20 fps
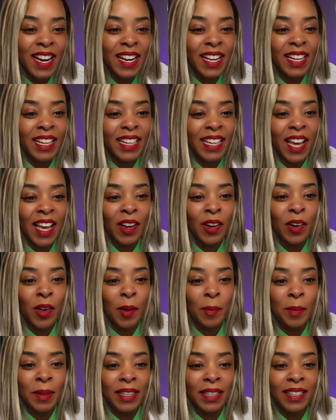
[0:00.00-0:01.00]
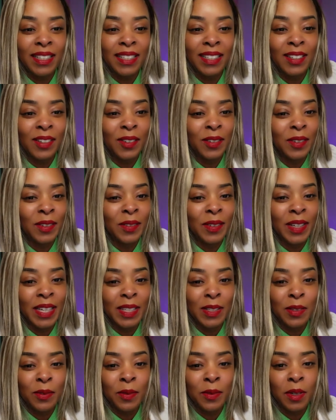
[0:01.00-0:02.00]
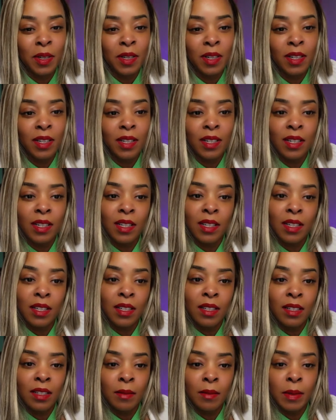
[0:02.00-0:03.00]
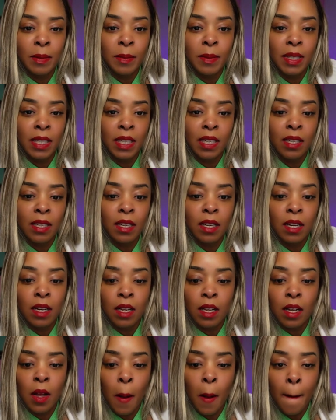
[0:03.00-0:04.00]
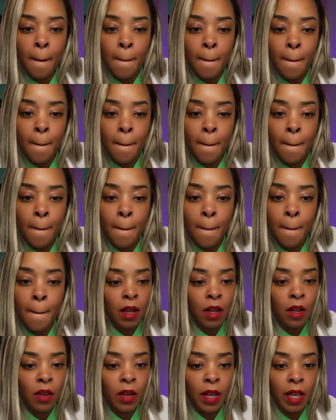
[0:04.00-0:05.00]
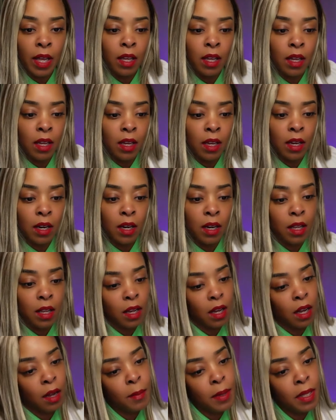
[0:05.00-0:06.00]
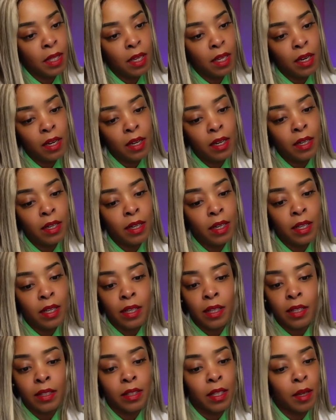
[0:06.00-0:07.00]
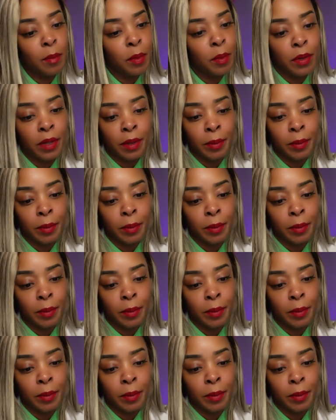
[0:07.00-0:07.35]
Y'all not be going way too far. Uh, let me see. Okay. I'm gonna learn it at some point.